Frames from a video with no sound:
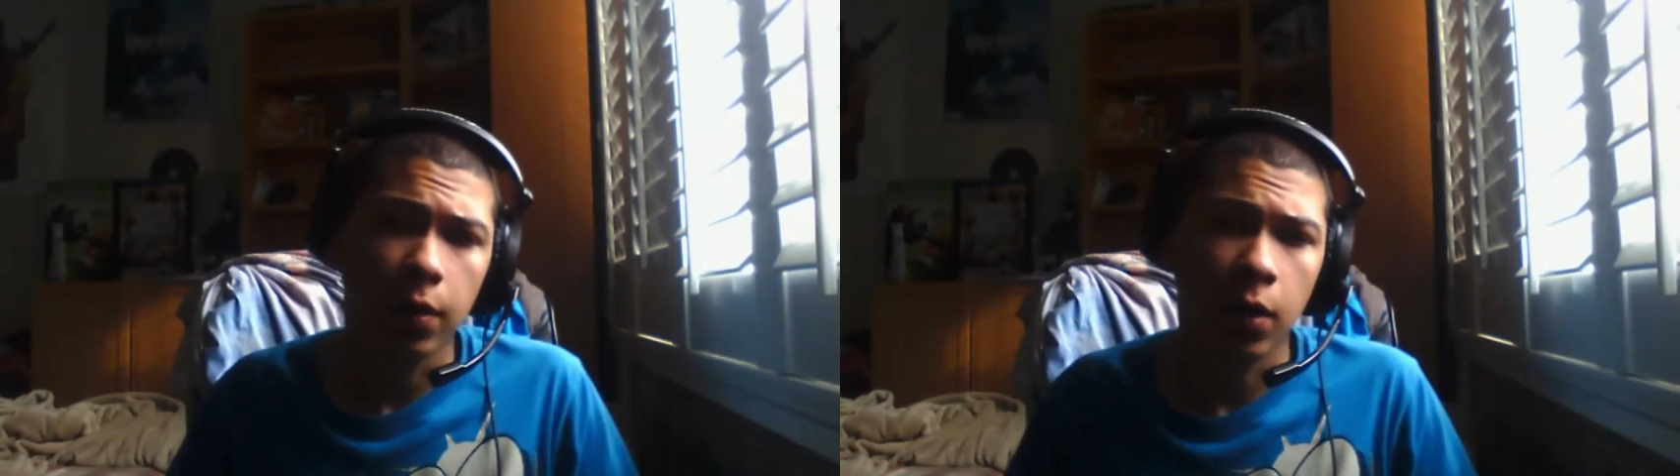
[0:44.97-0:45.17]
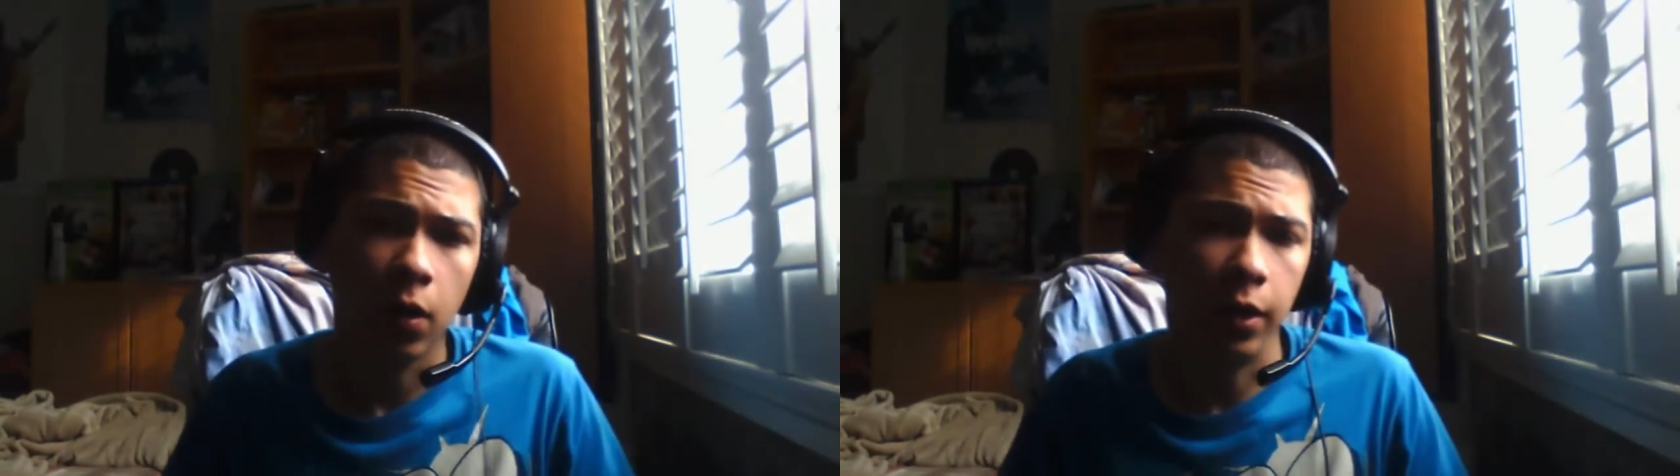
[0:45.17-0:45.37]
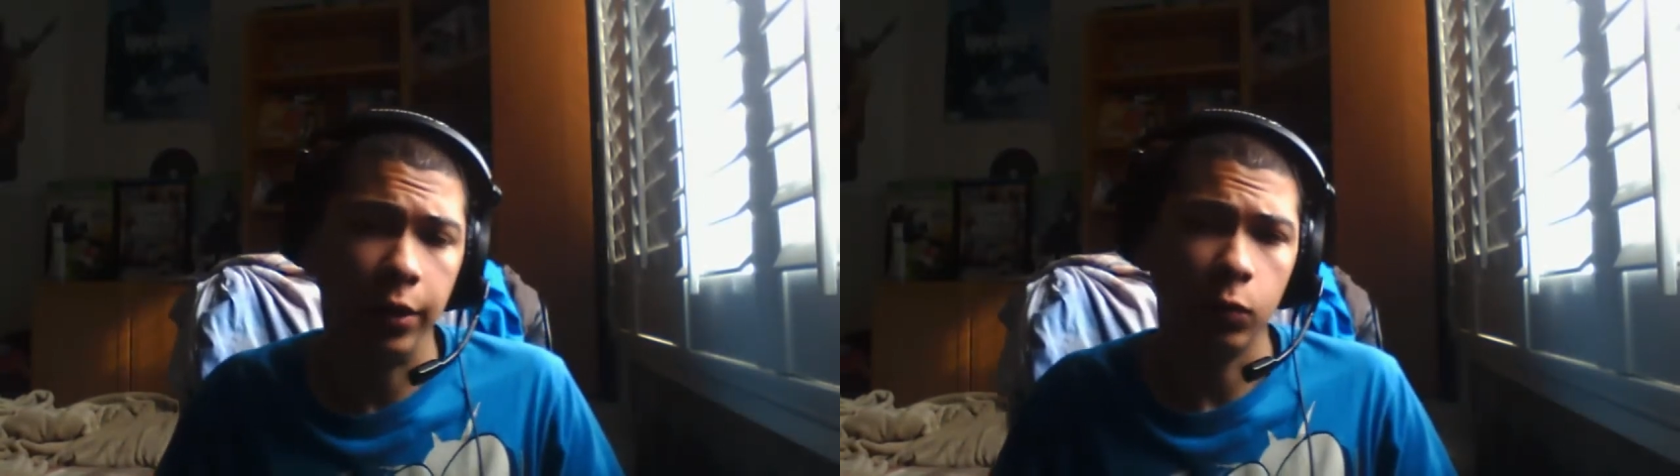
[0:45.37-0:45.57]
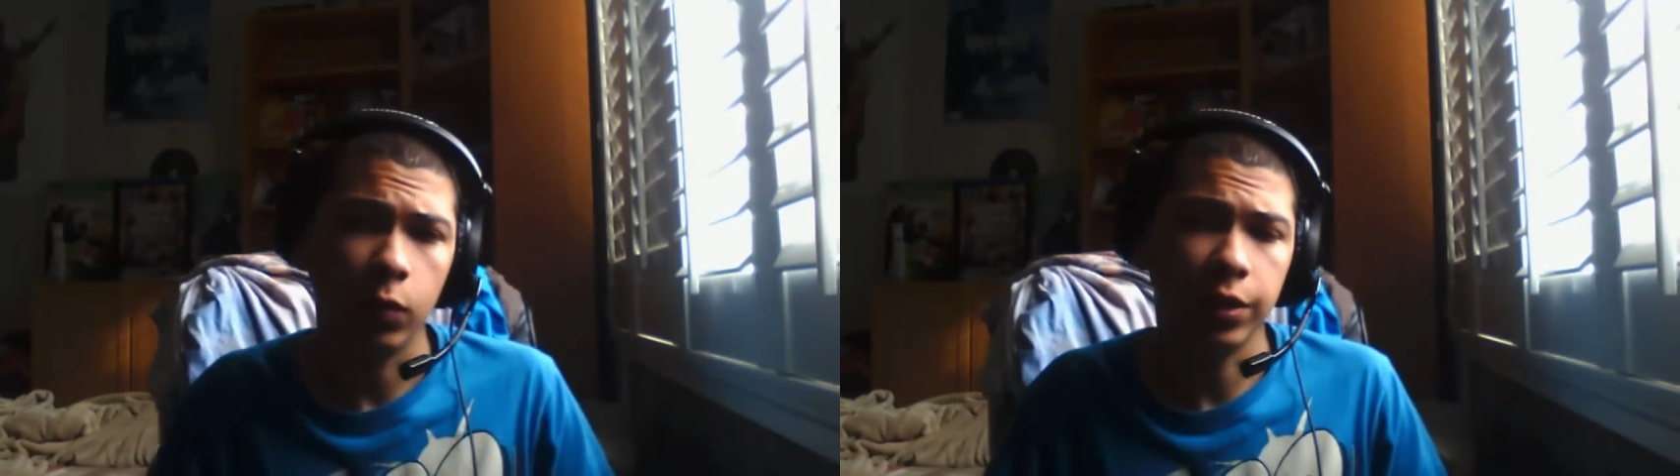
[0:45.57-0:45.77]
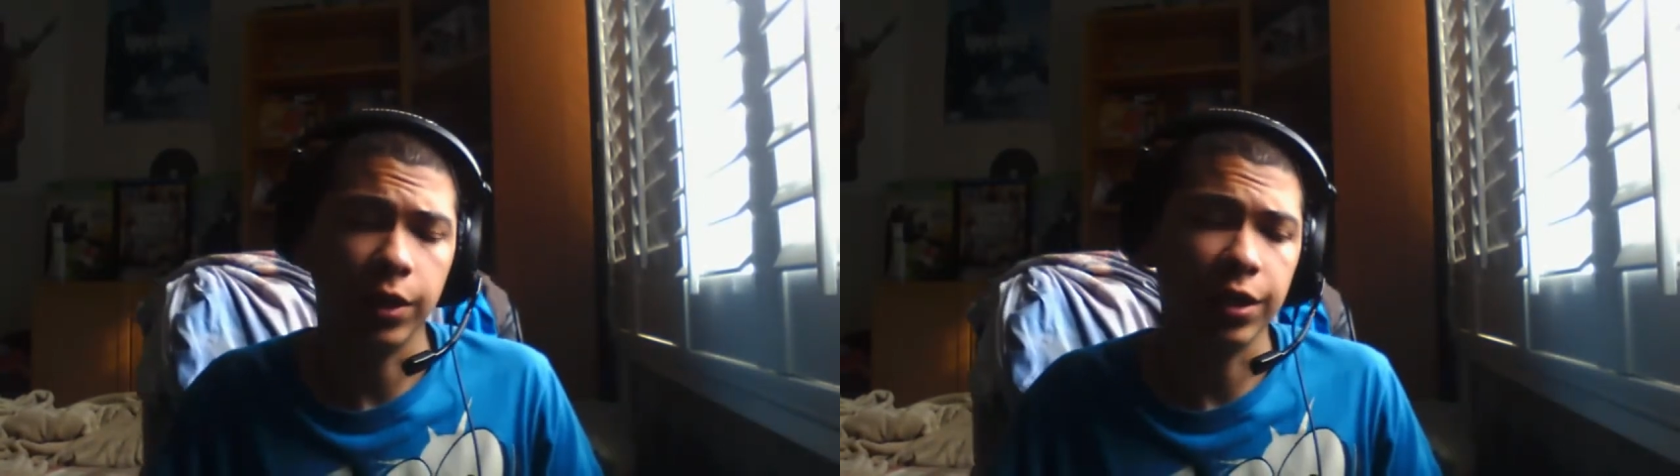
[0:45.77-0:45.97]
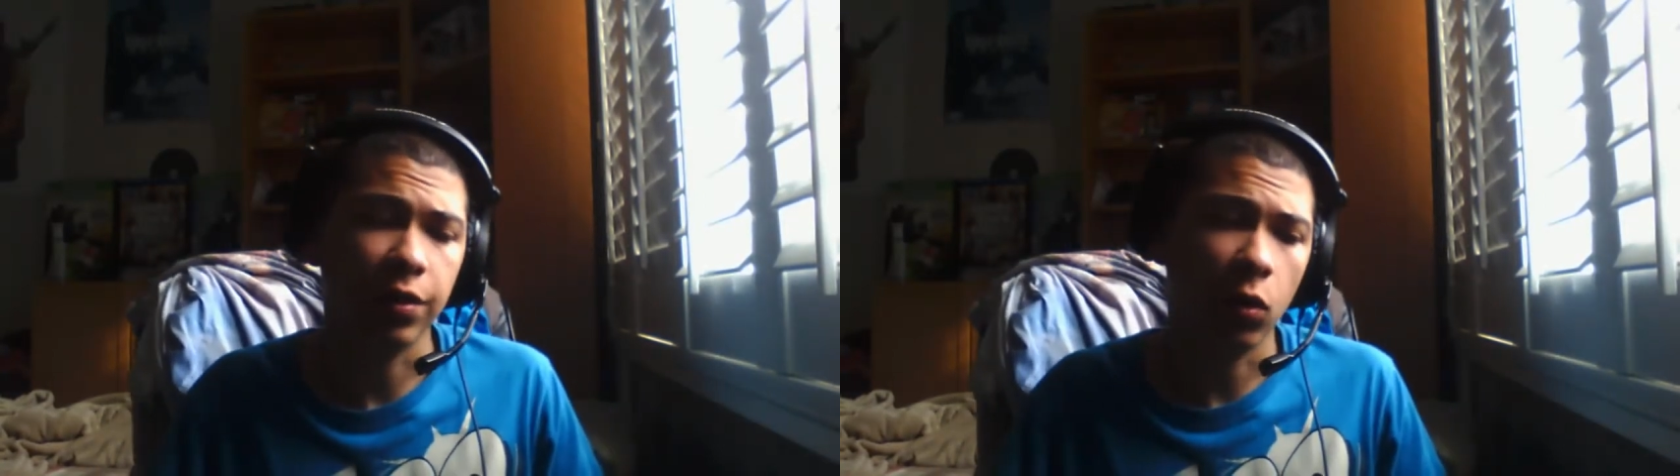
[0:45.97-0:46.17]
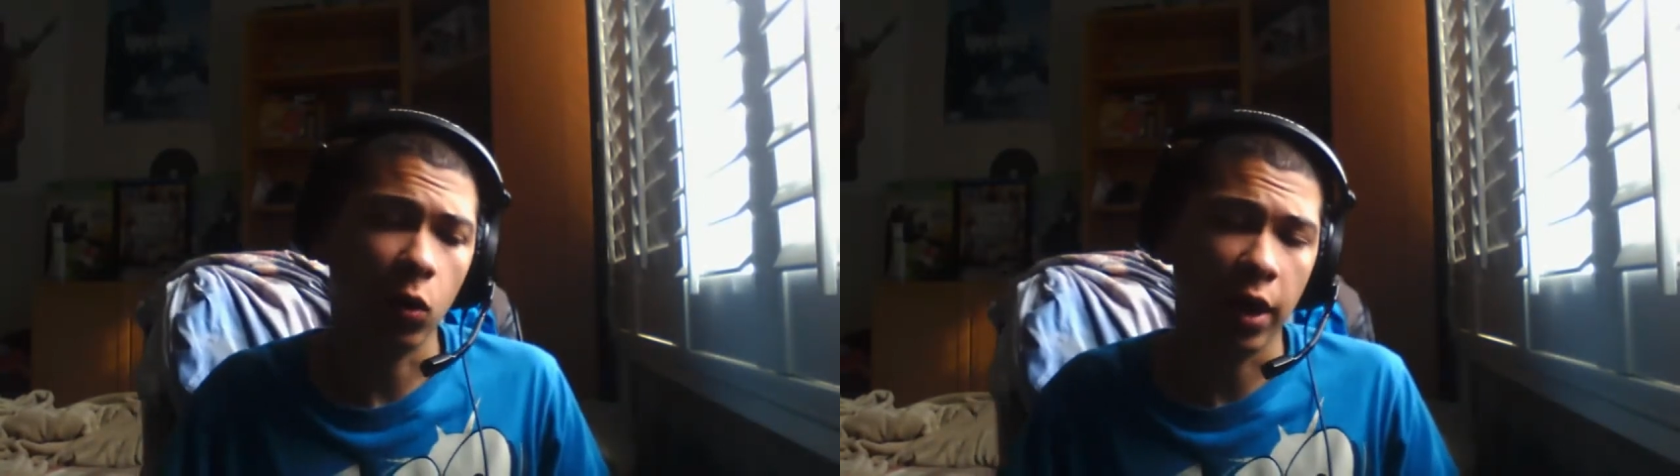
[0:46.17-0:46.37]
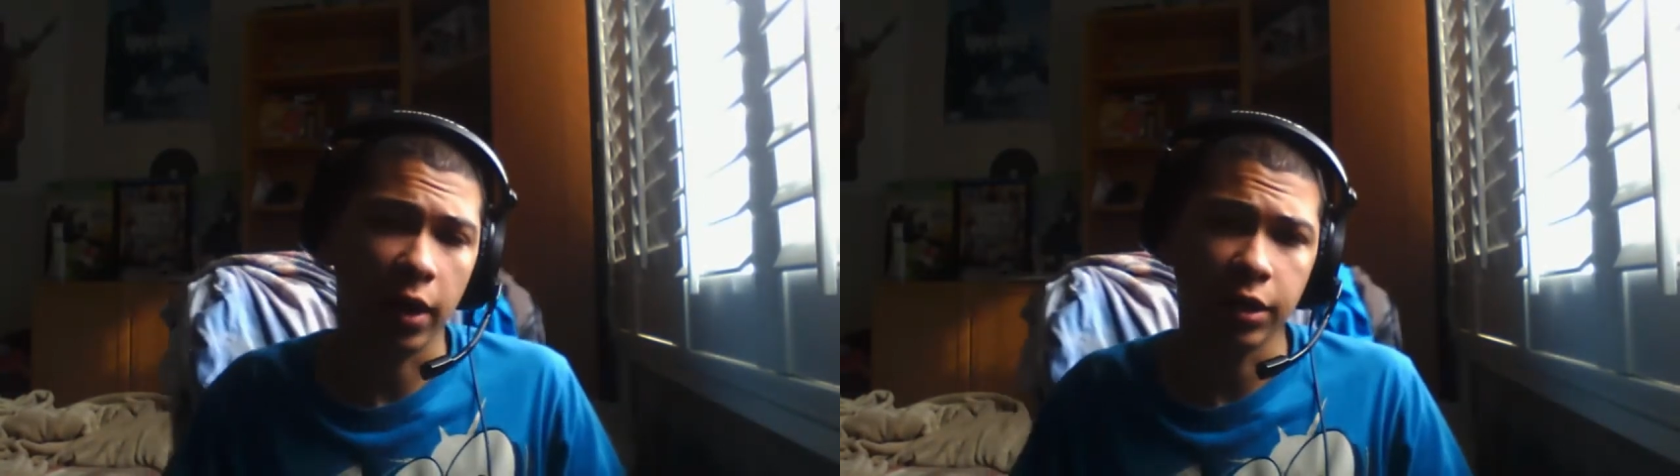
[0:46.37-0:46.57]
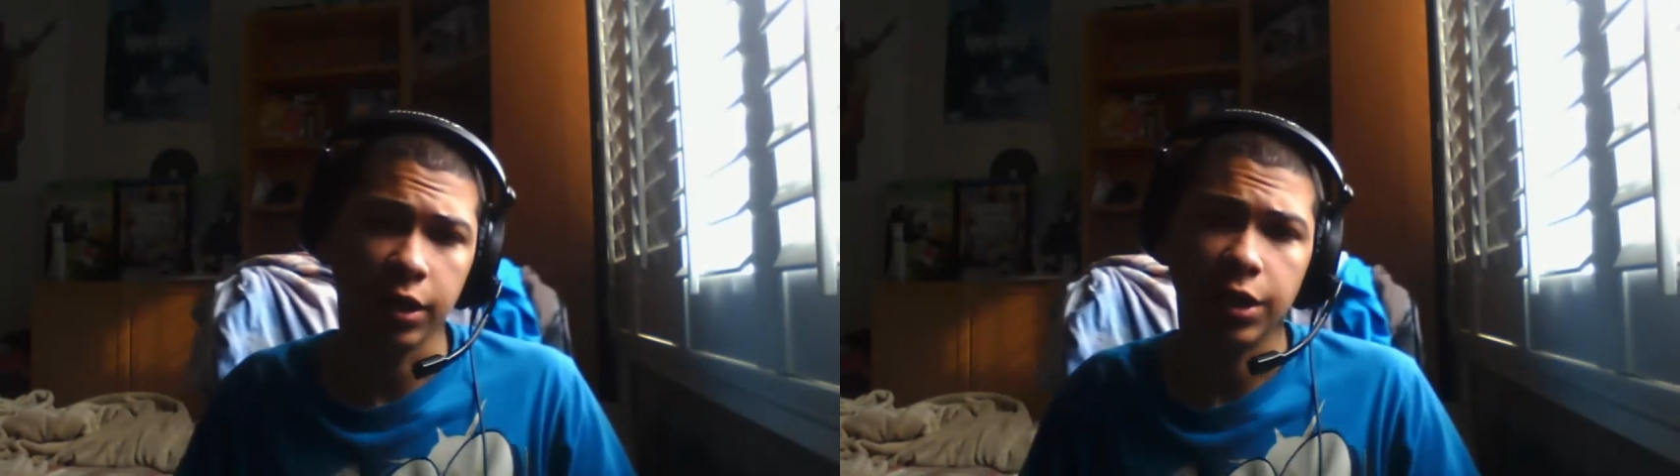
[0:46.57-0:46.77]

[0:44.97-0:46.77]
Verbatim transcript: on whether he or not